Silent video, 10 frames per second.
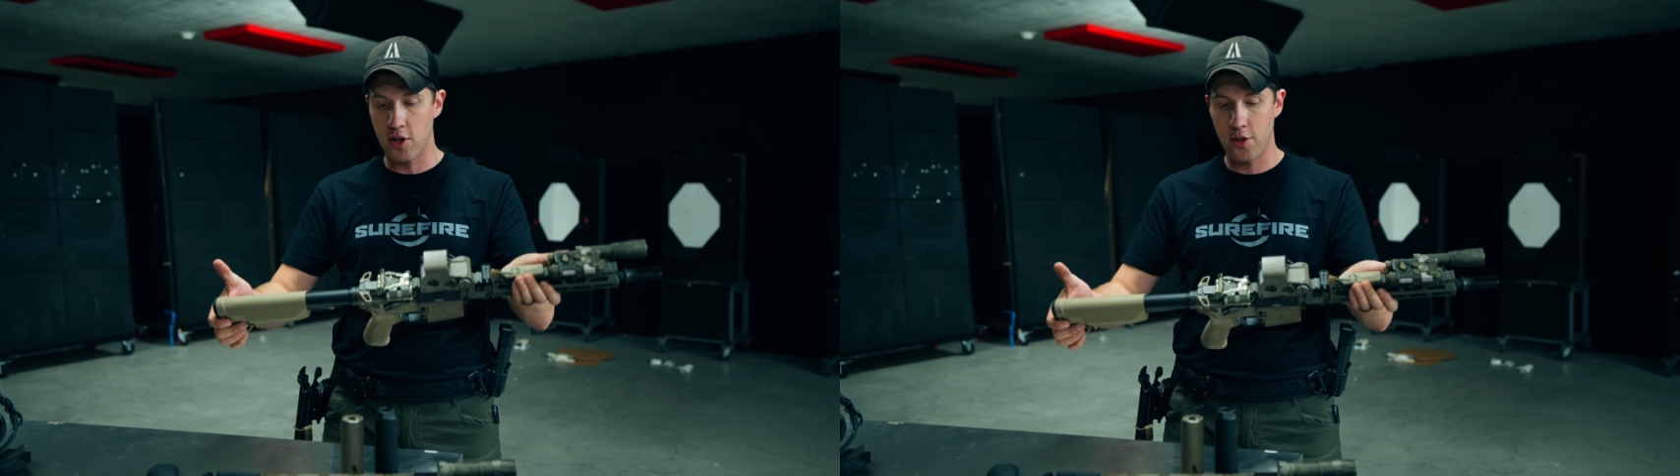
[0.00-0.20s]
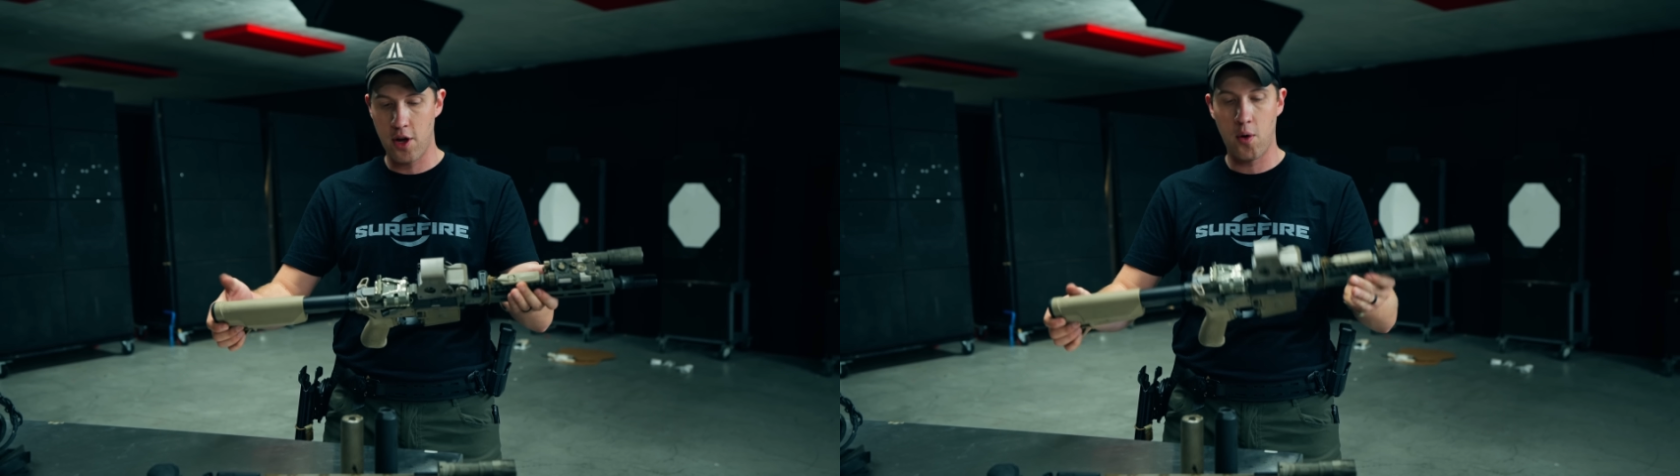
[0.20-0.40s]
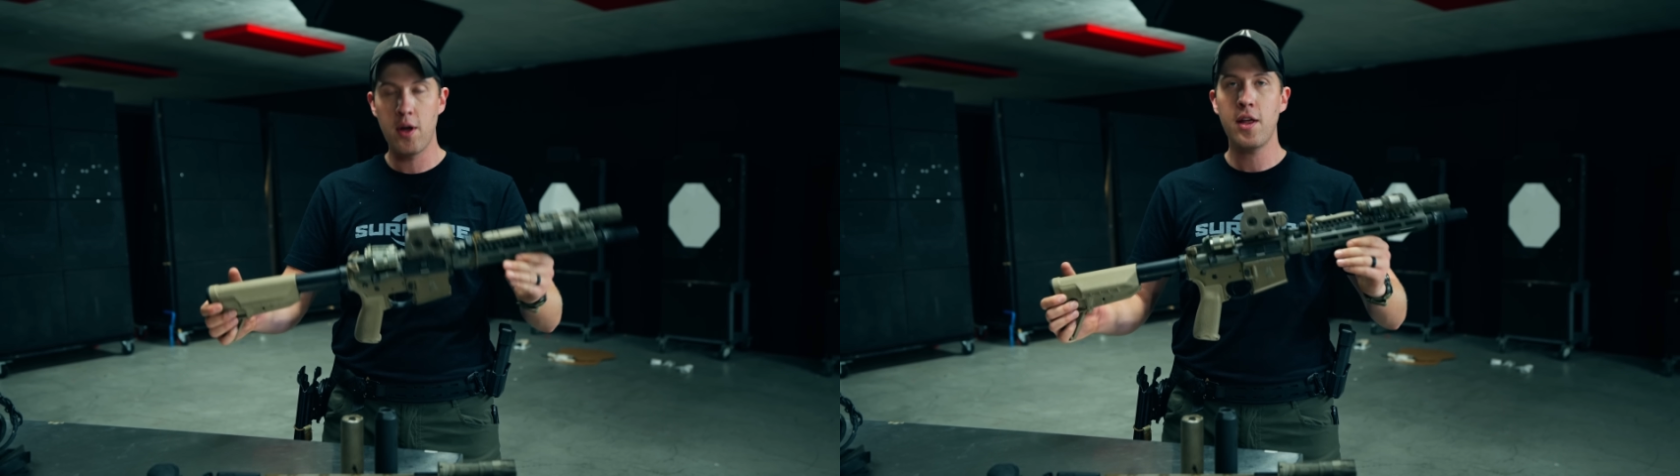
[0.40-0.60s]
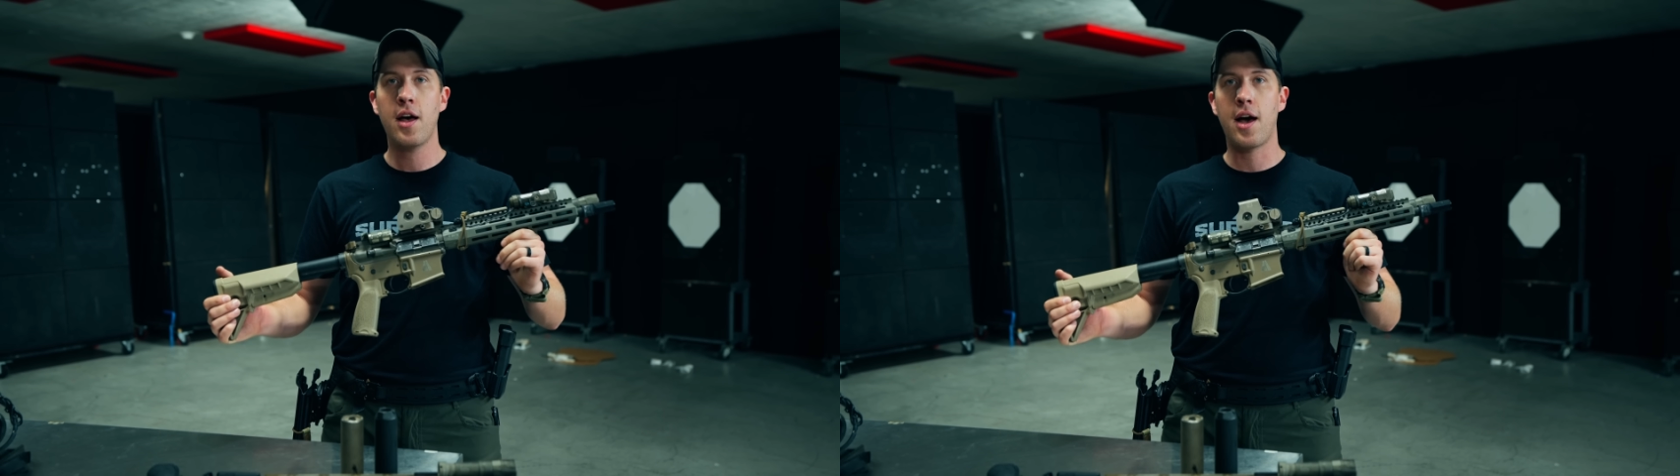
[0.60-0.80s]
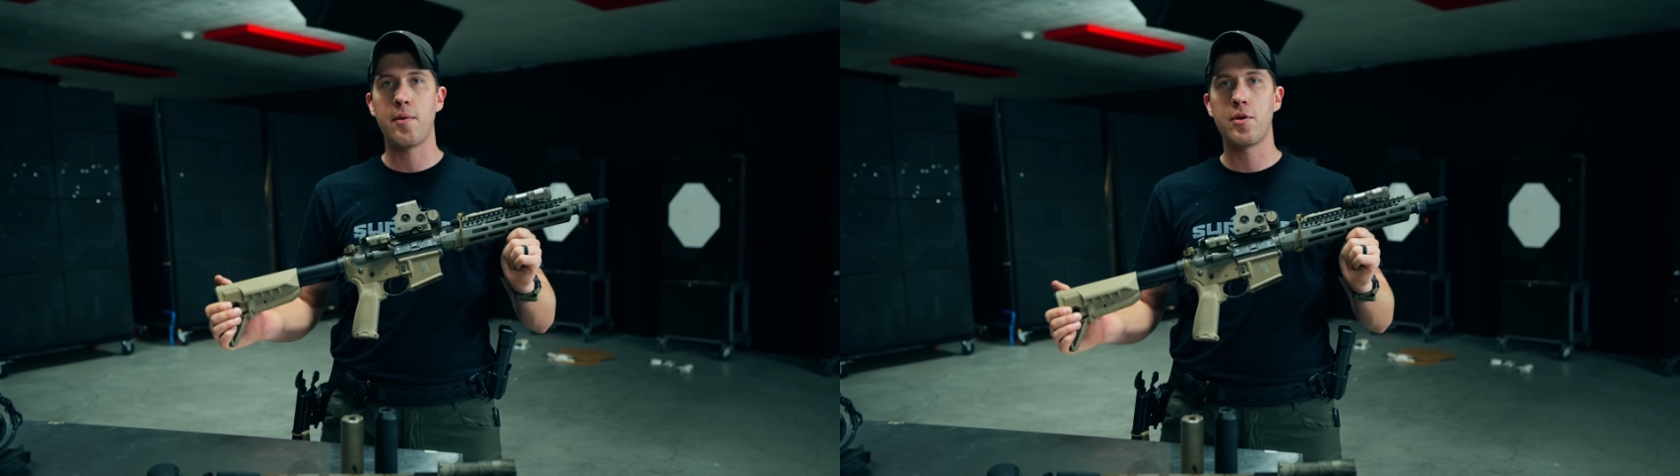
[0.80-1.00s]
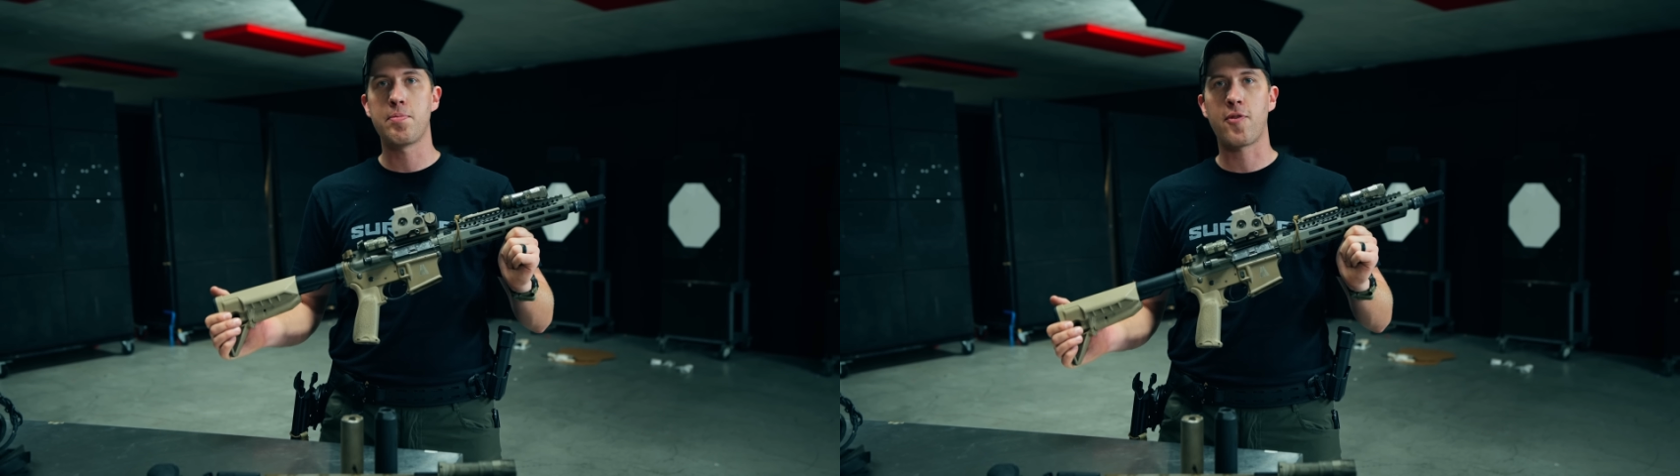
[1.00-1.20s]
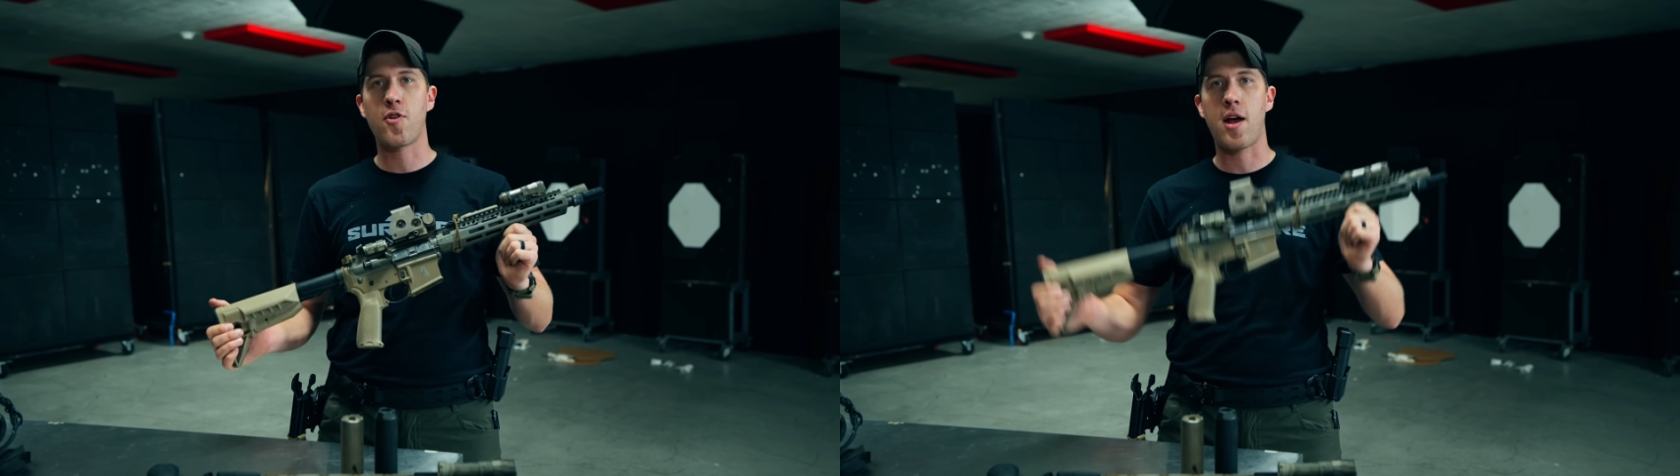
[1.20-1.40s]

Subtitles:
although I would prefer